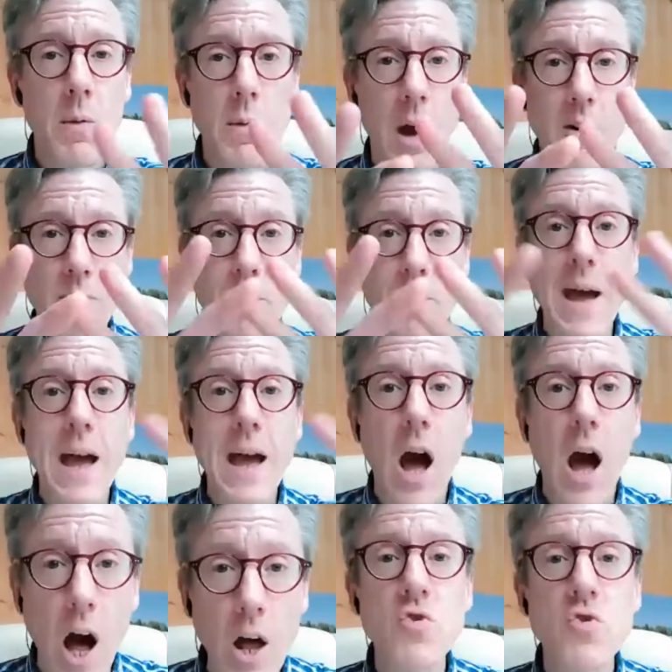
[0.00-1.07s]
I've met
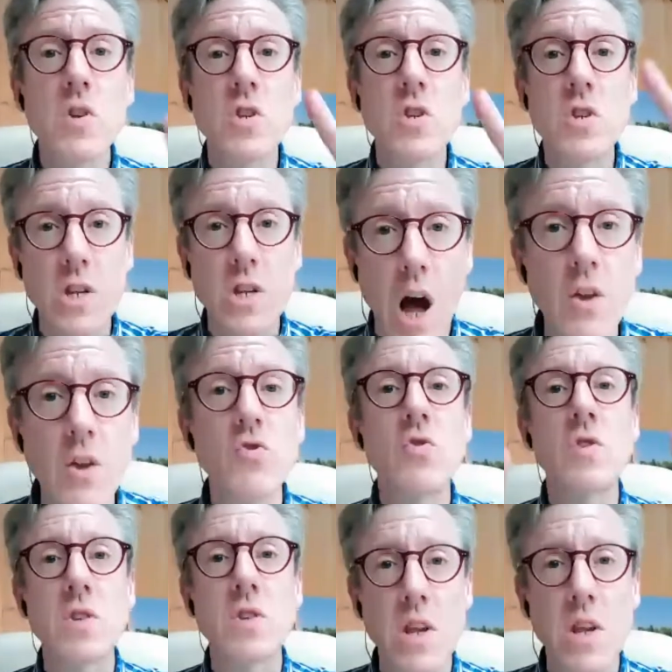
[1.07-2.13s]
hundreds and hundreds and
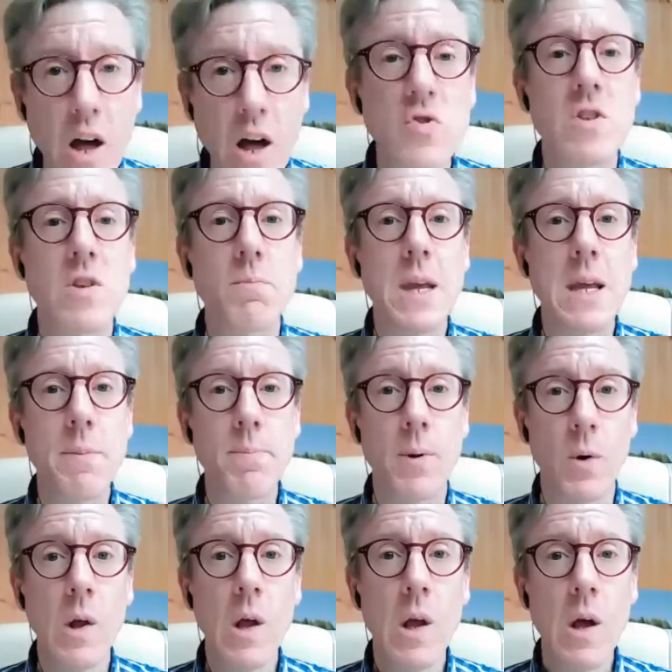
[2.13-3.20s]
hundreds of people
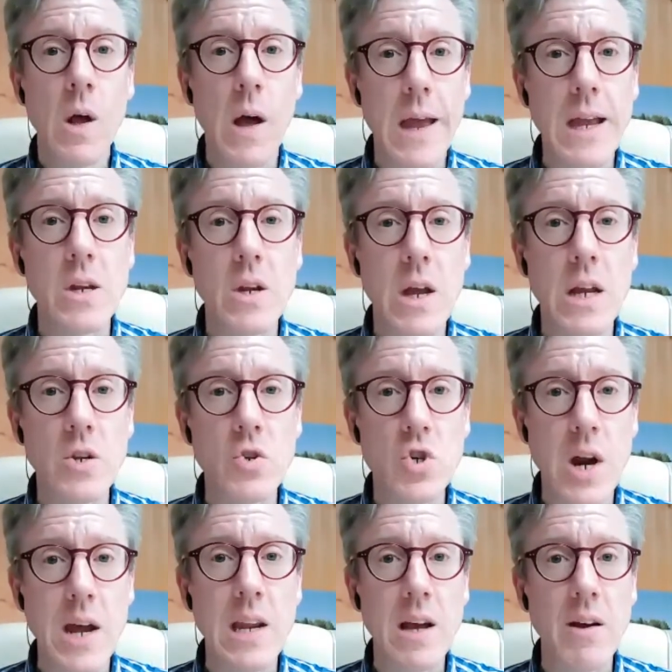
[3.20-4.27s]
in
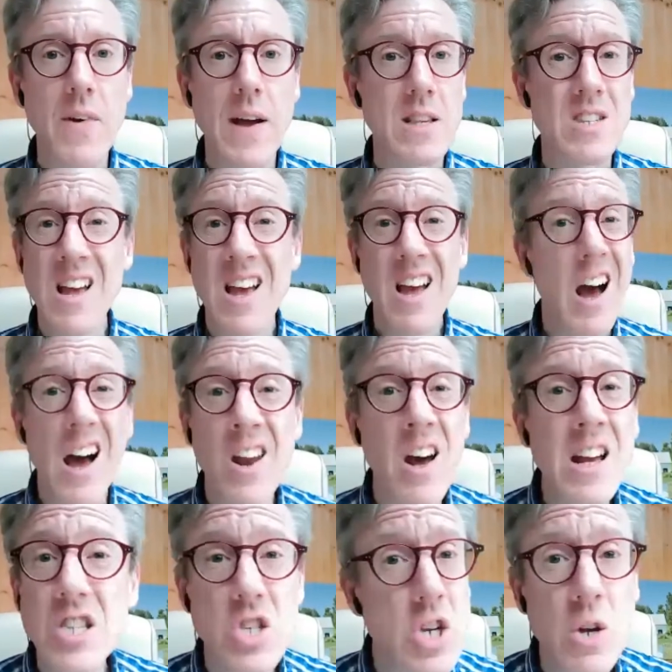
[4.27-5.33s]
training events, and I
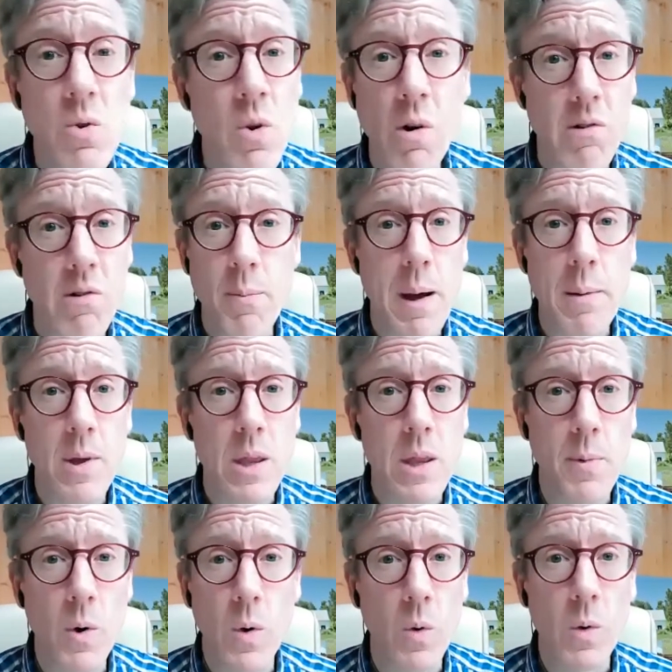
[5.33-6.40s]
do not remember
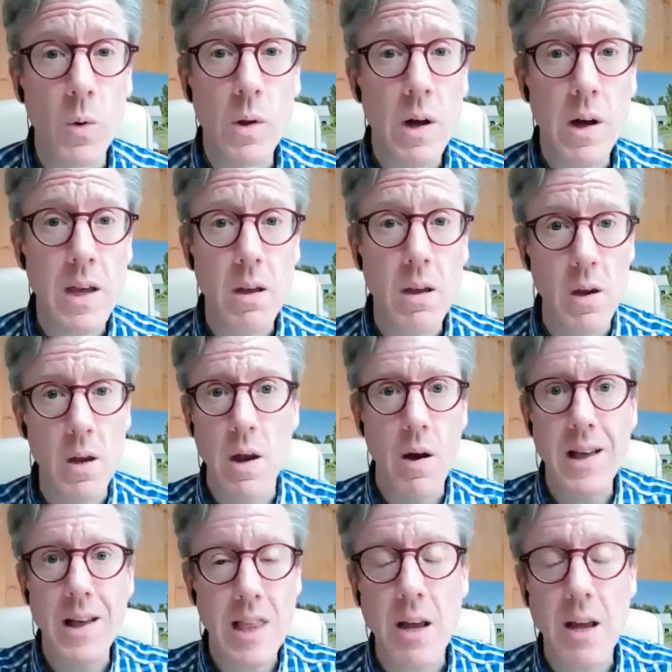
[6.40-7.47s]
them all.
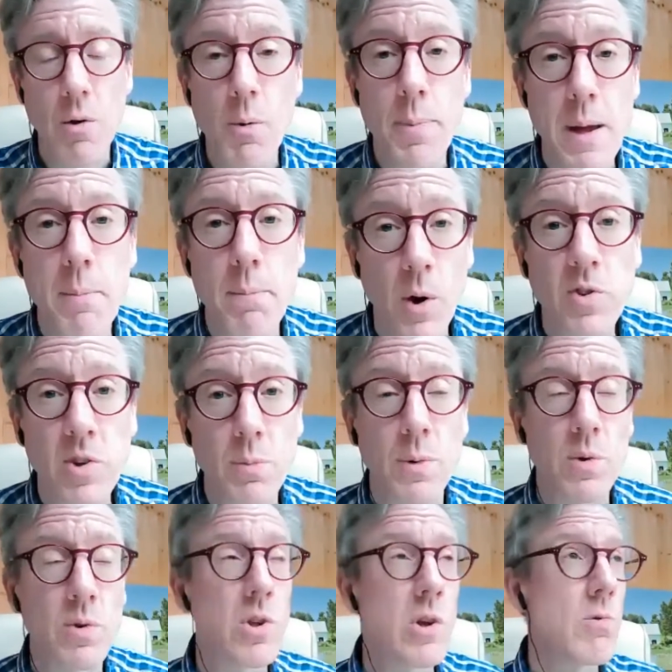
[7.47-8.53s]
I think it would be impossible
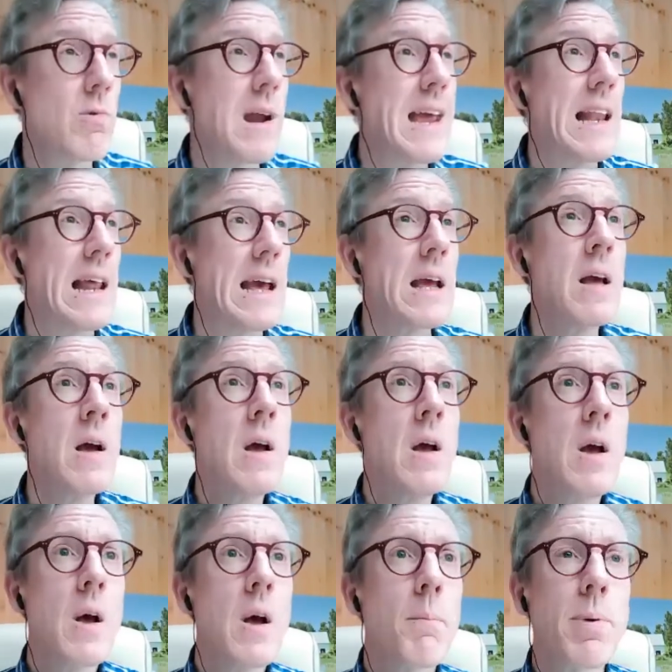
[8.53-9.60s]
to, really.
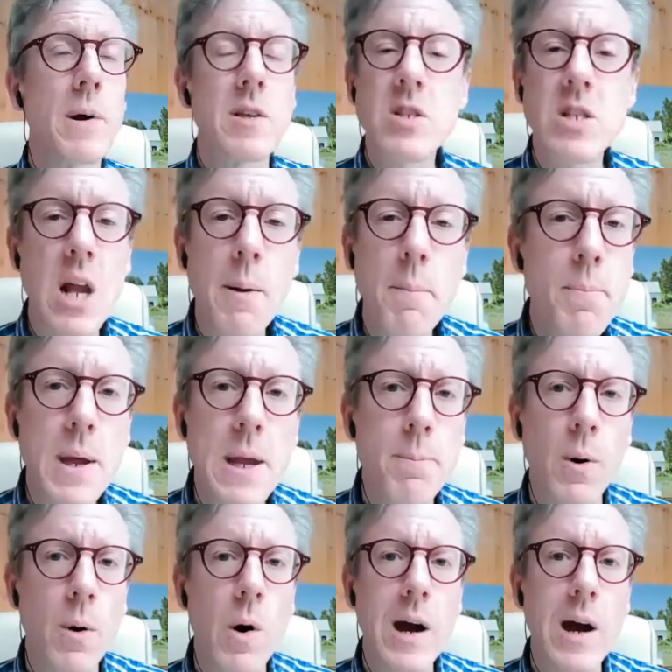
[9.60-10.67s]
But some
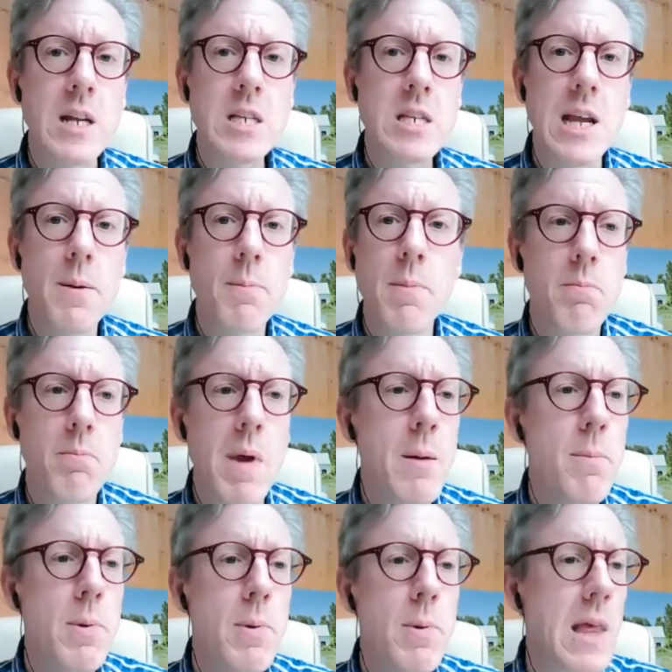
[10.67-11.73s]
people I see,
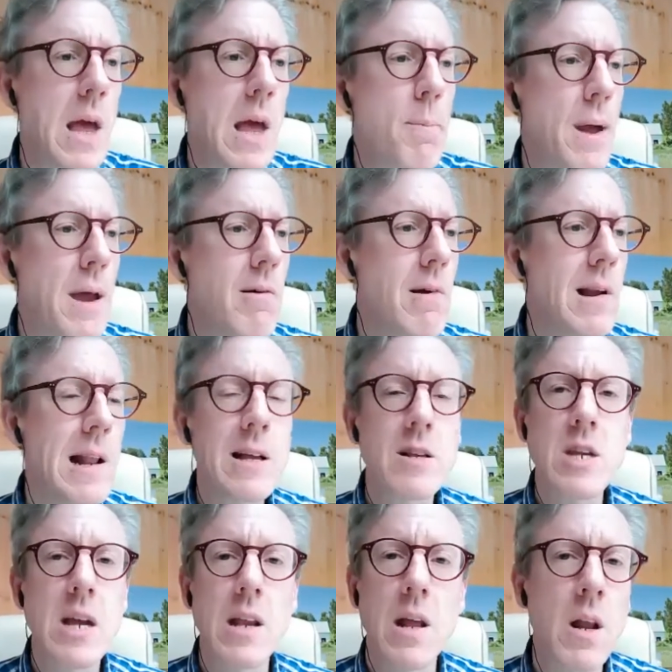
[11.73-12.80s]
maybe they appear in
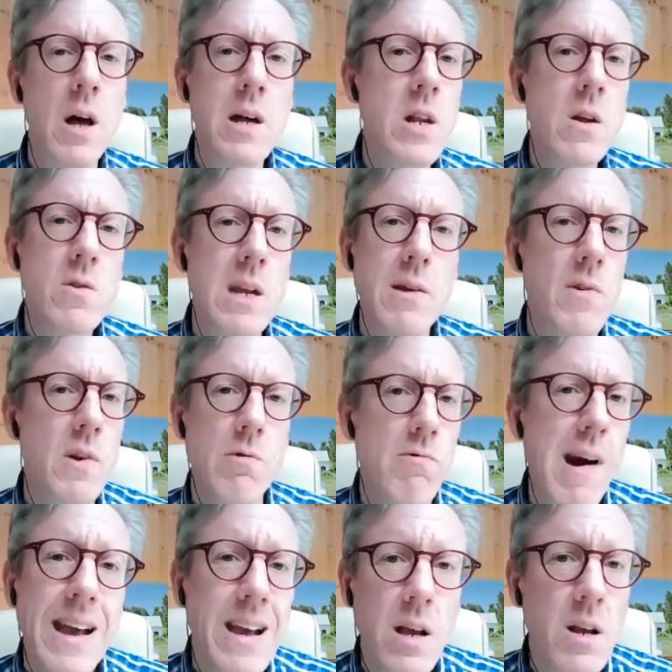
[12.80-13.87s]
LinkedIn and I don't even
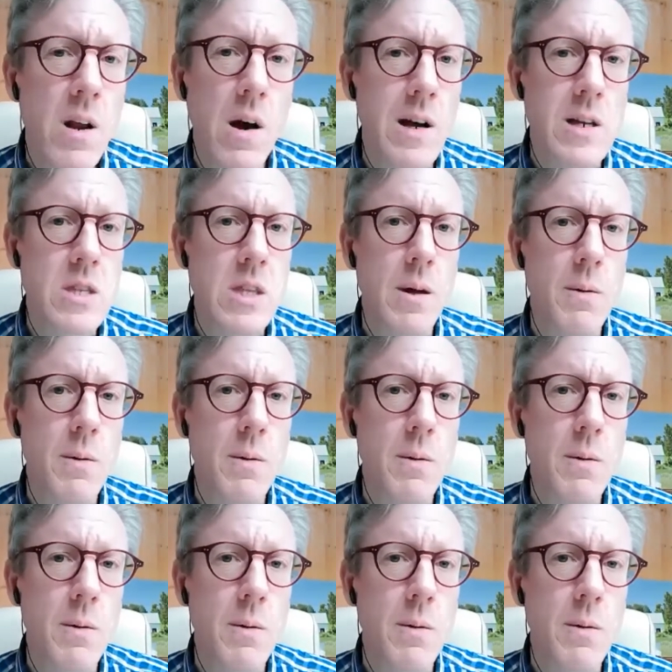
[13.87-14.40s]
recognize them.